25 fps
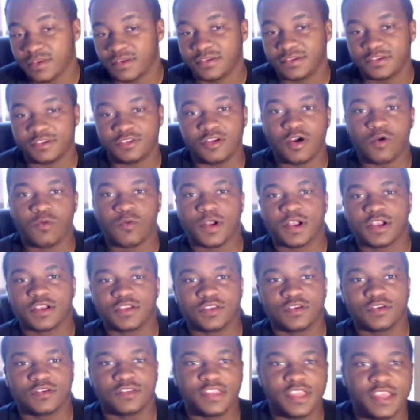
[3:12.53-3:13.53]
I'm working
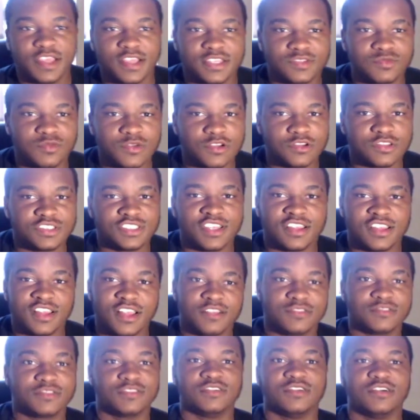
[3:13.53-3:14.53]
on that as well. Shout
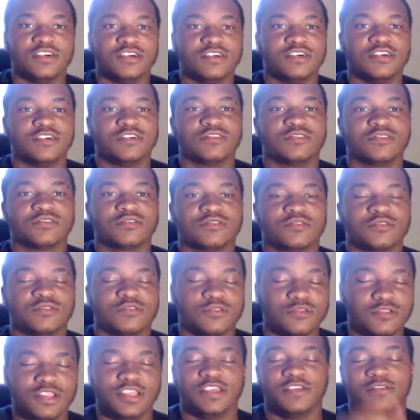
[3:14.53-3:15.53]
out to
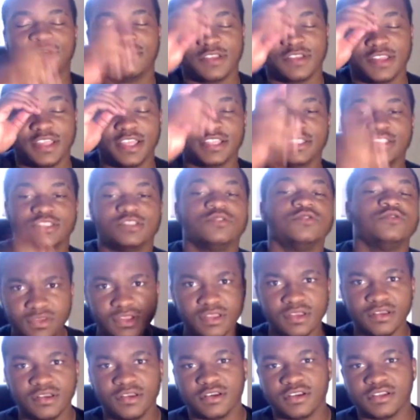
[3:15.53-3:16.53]
Kool-Aid for that too.
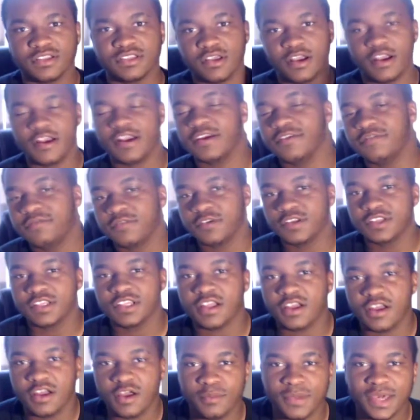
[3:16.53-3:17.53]
All right, for
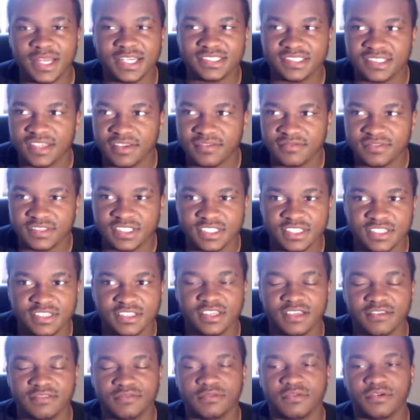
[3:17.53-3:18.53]
the Madden 17
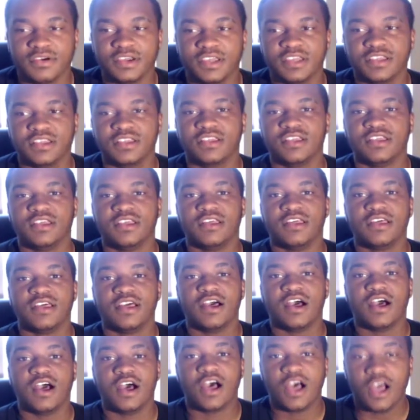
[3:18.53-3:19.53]
giveaway,
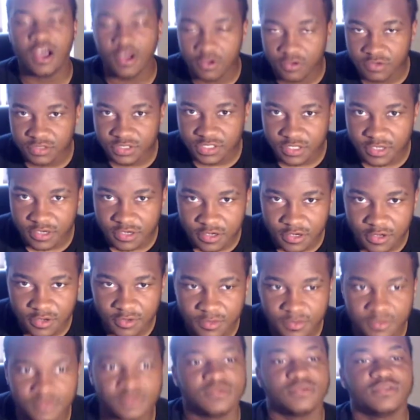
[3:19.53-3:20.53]
Hound
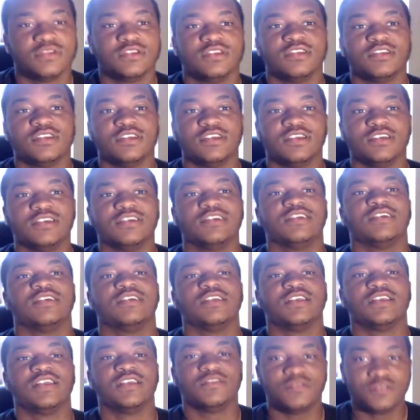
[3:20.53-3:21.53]
Syrup,
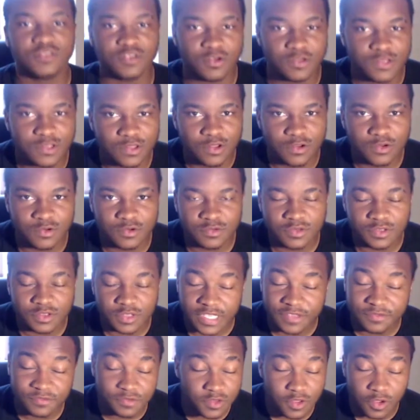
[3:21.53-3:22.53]
if you don't know
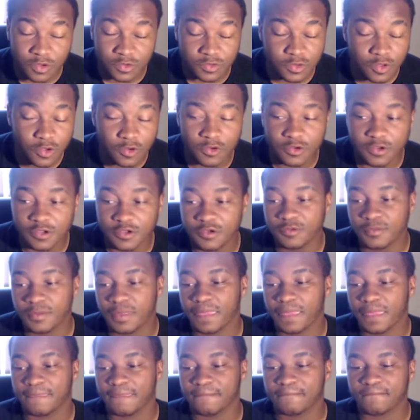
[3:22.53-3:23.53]
him,
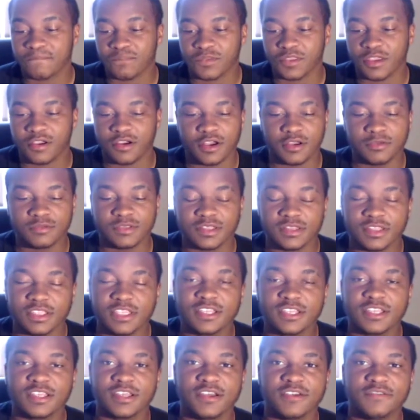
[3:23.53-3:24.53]
the
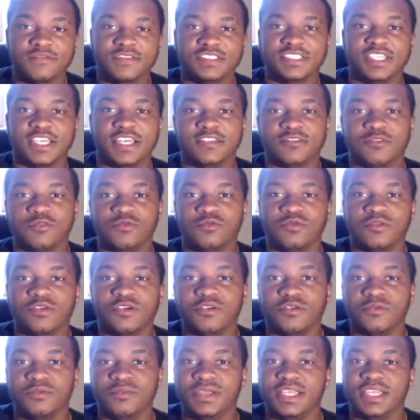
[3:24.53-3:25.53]
link of the channel
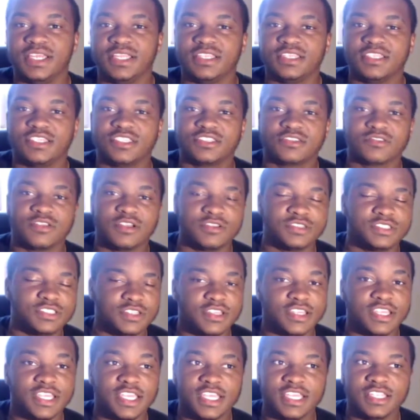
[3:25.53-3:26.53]
will be in the description
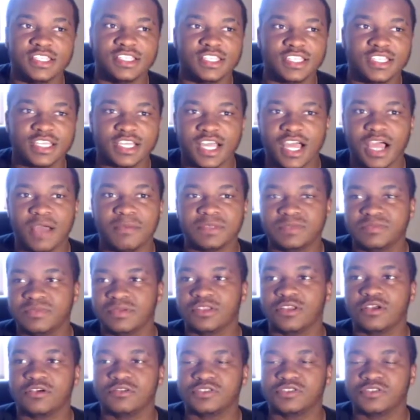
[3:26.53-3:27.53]
and in the comments
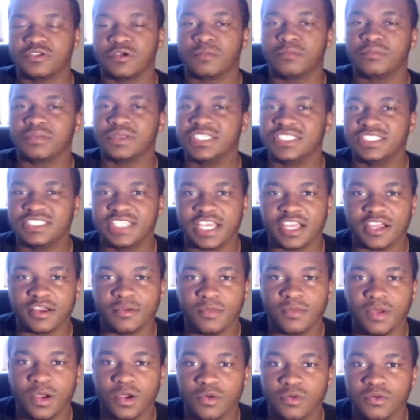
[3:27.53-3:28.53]
below, so please check
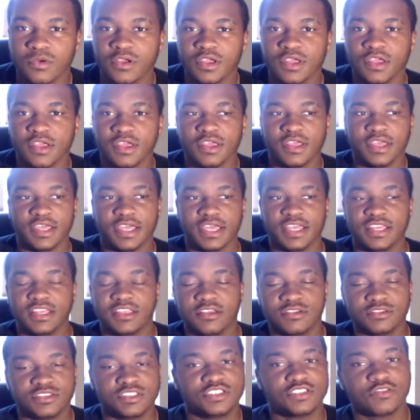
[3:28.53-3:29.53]
them out
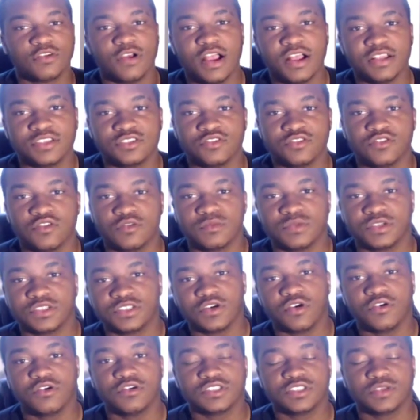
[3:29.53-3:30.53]
and subscribe to them and
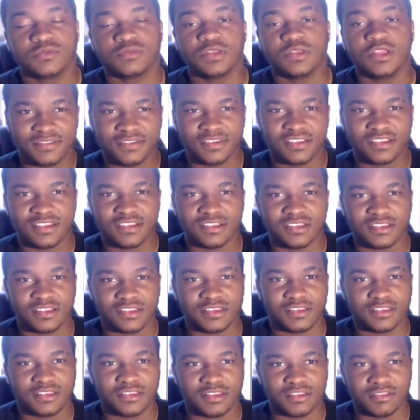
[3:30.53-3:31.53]
show them some love.
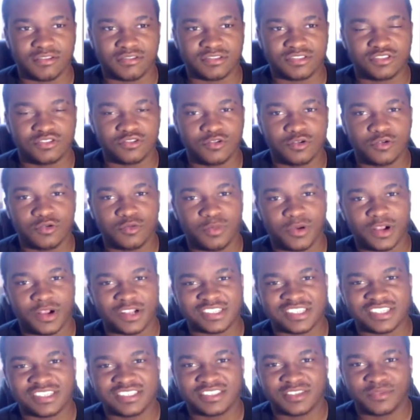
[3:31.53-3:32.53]
To
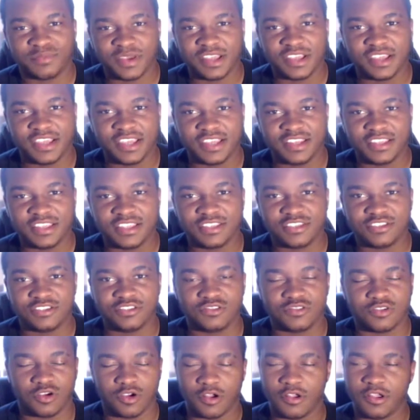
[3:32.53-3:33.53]
participate in
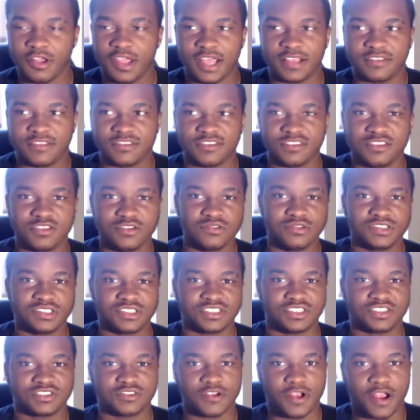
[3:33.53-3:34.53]
it, all you have to do is
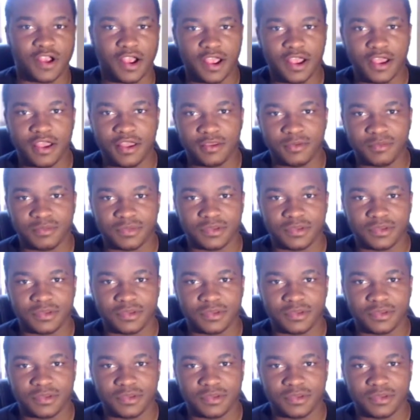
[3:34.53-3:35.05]
subscribe